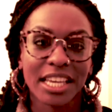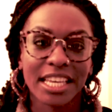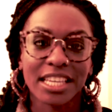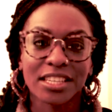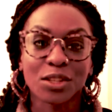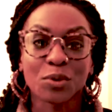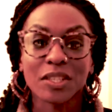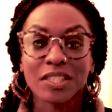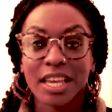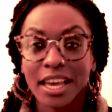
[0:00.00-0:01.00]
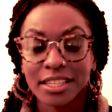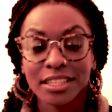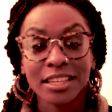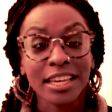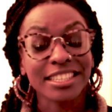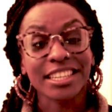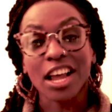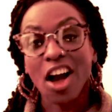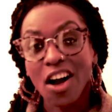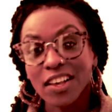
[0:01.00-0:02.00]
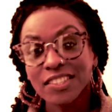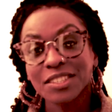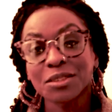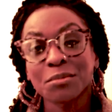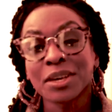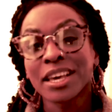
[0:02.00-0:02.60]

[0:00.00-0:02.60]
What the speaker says: in Louisiana, did awesome,